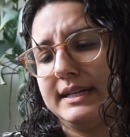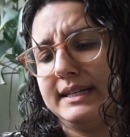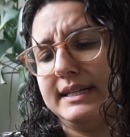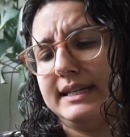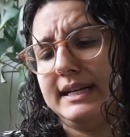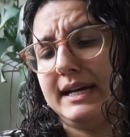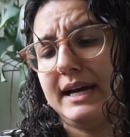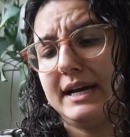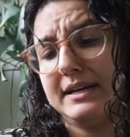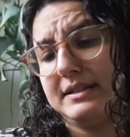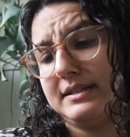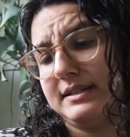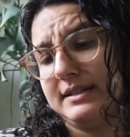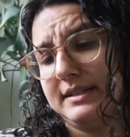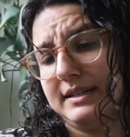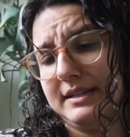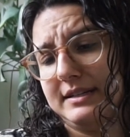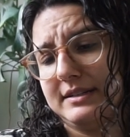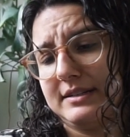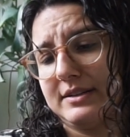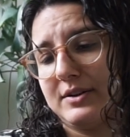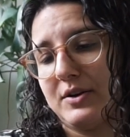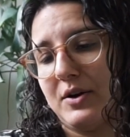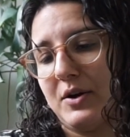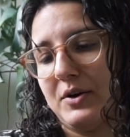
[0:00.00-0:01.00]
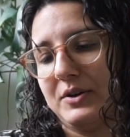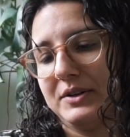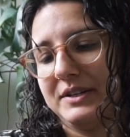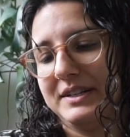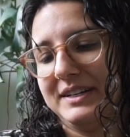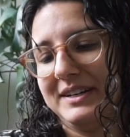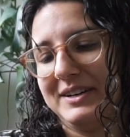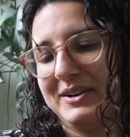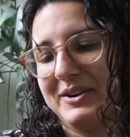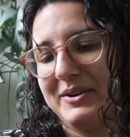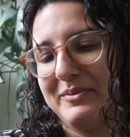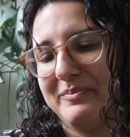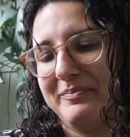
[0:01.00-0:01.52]
Guessed it's called
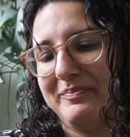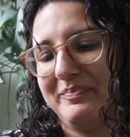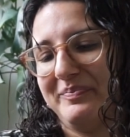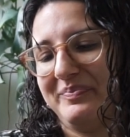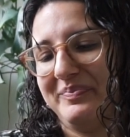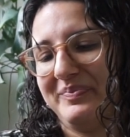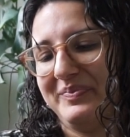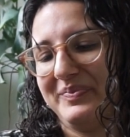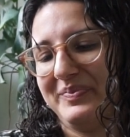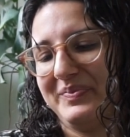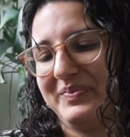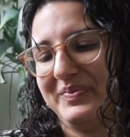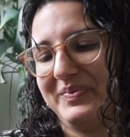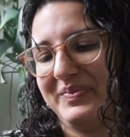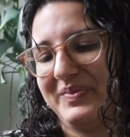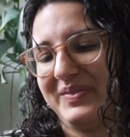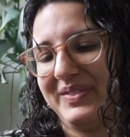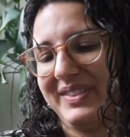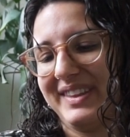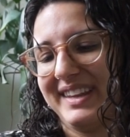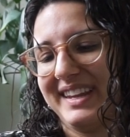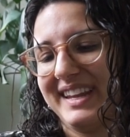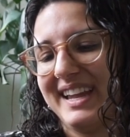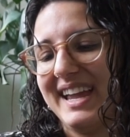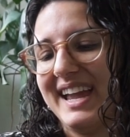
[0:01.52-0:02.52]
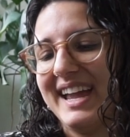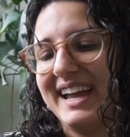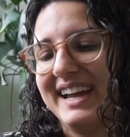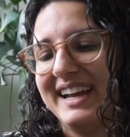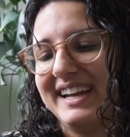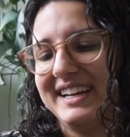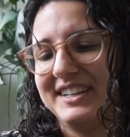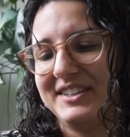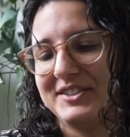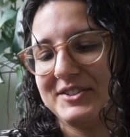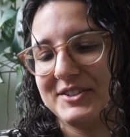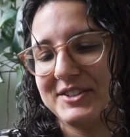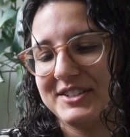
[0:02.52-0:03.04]
here.
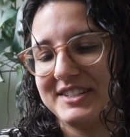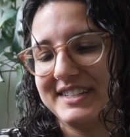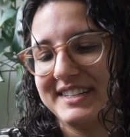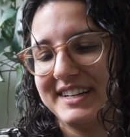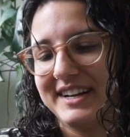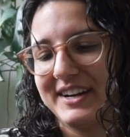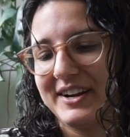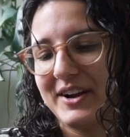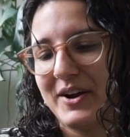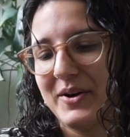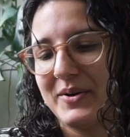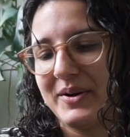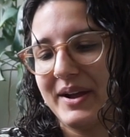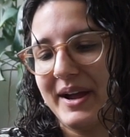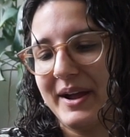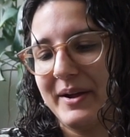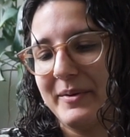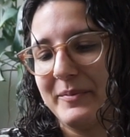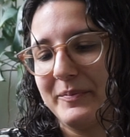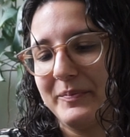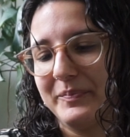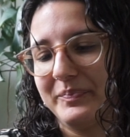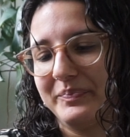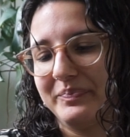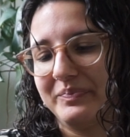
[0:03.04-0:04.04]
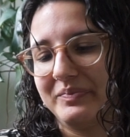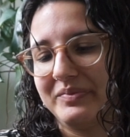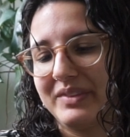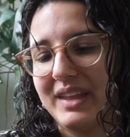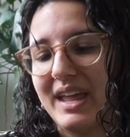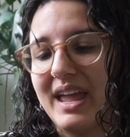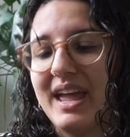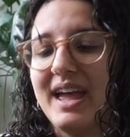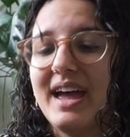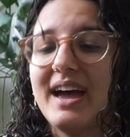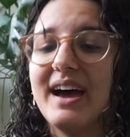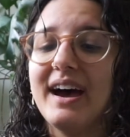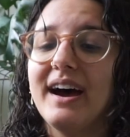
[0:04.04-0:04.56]
Interesting. Okay.
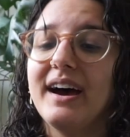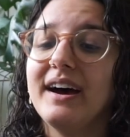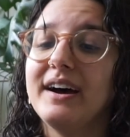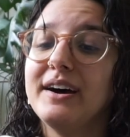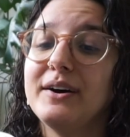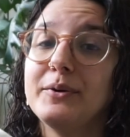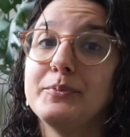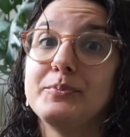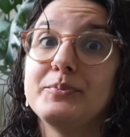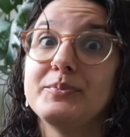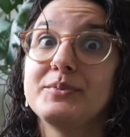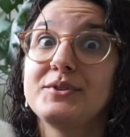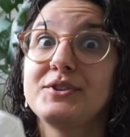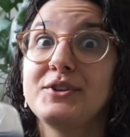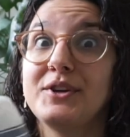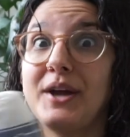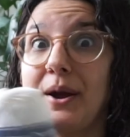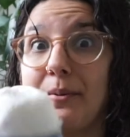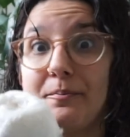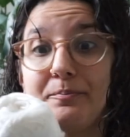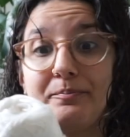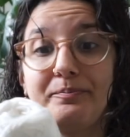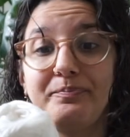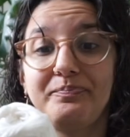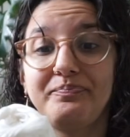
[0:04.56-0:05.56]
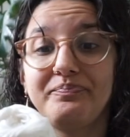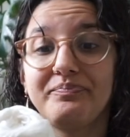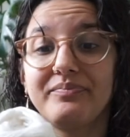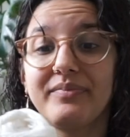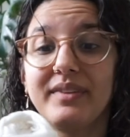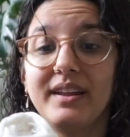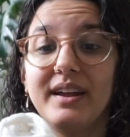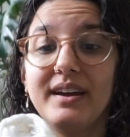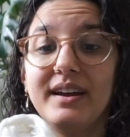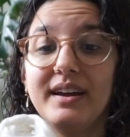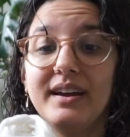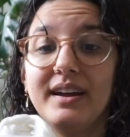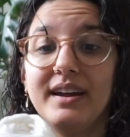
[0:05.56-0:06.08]
So
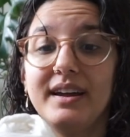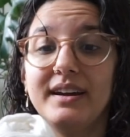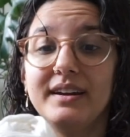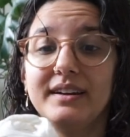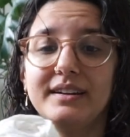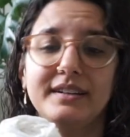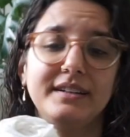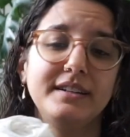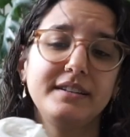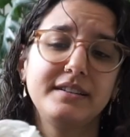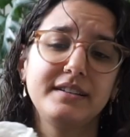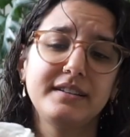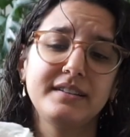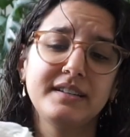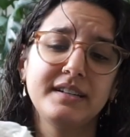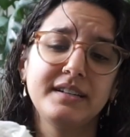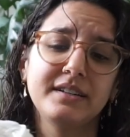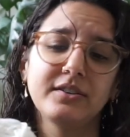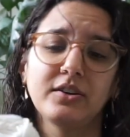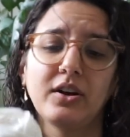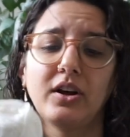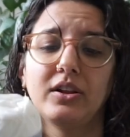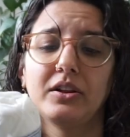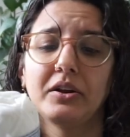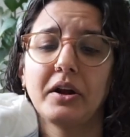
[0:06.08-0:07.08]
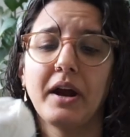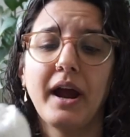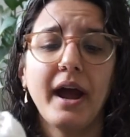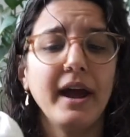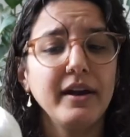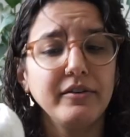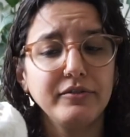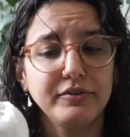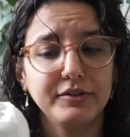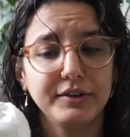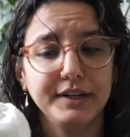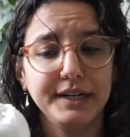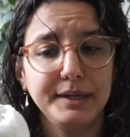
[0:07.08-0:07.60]
yeah, this is in the color
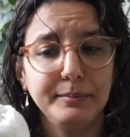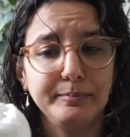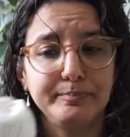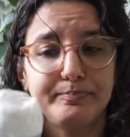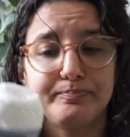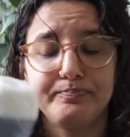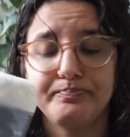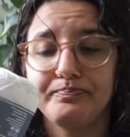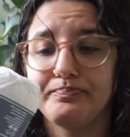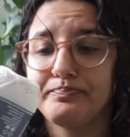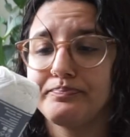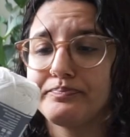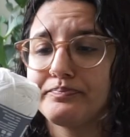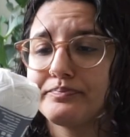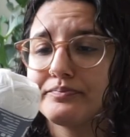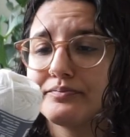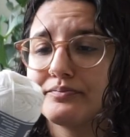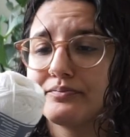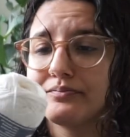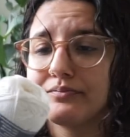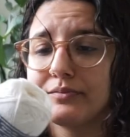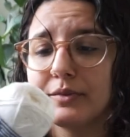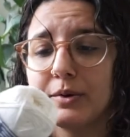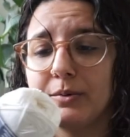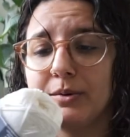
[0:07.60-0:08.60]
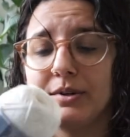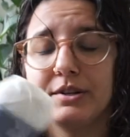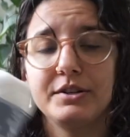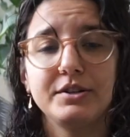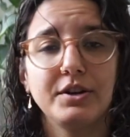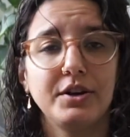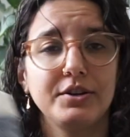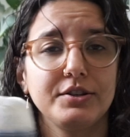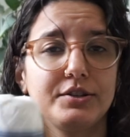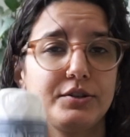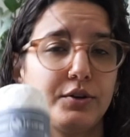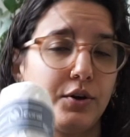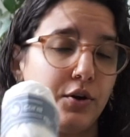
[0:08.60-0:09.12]
ivory, which
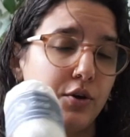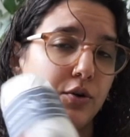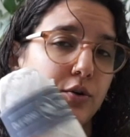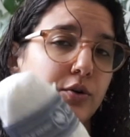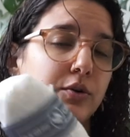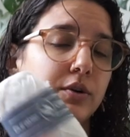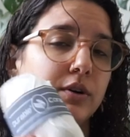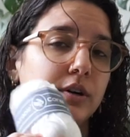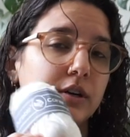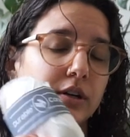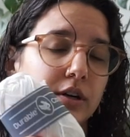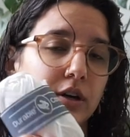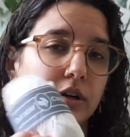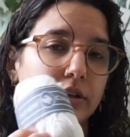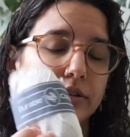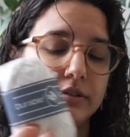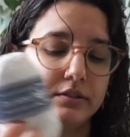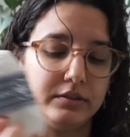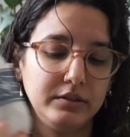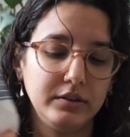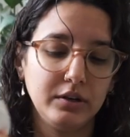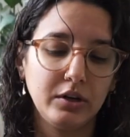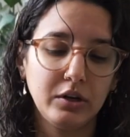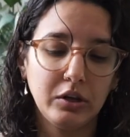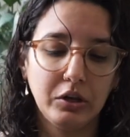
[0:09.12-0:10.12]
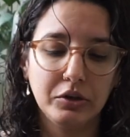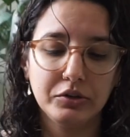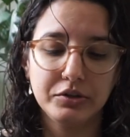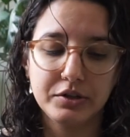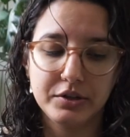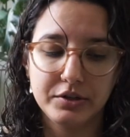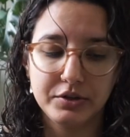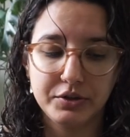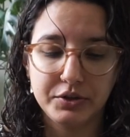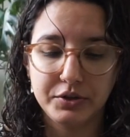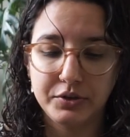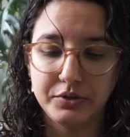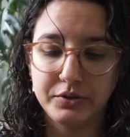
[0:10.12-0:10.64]
also got the
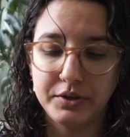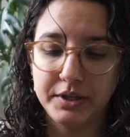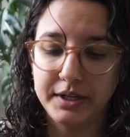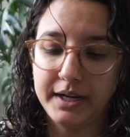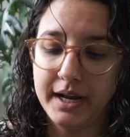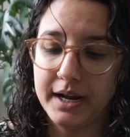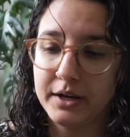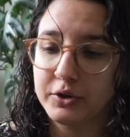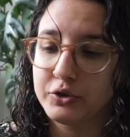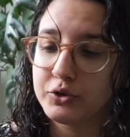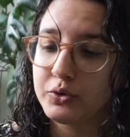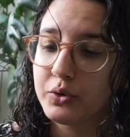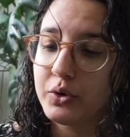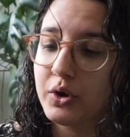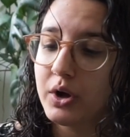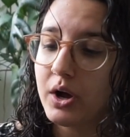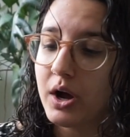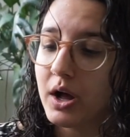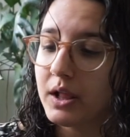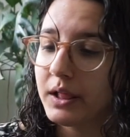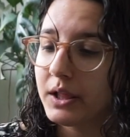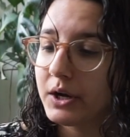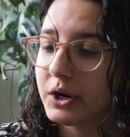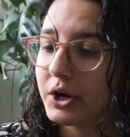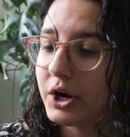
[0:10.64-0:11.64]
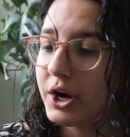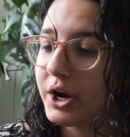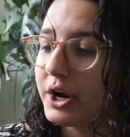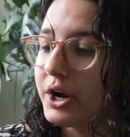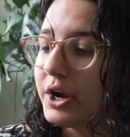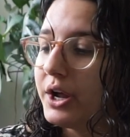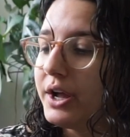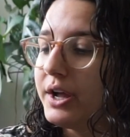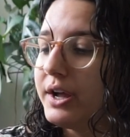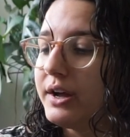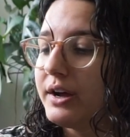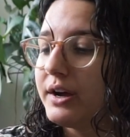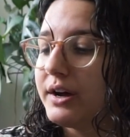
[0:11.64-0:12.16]
closest to the actual color.
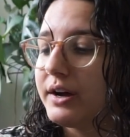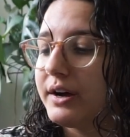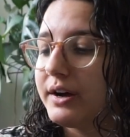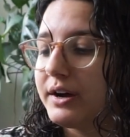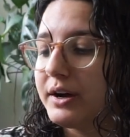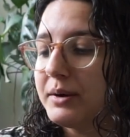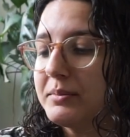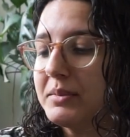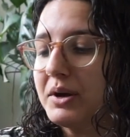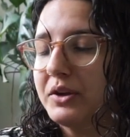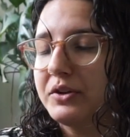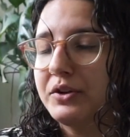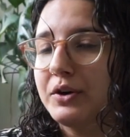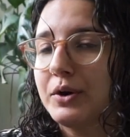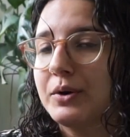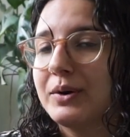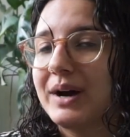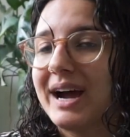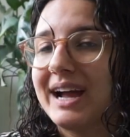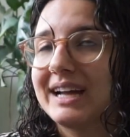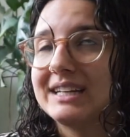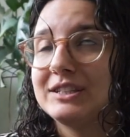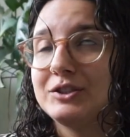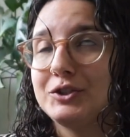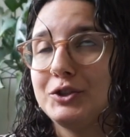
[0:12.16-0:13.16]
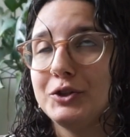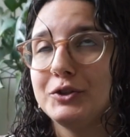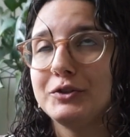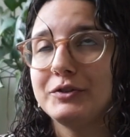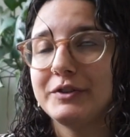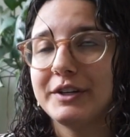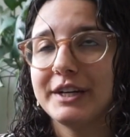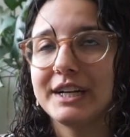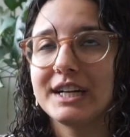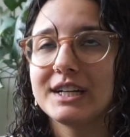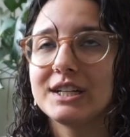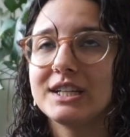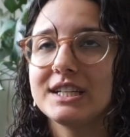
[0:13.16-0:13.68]
Although I do
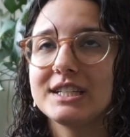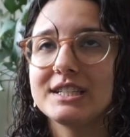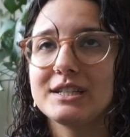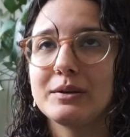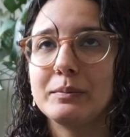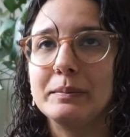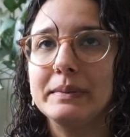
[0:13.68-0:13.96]
think it is a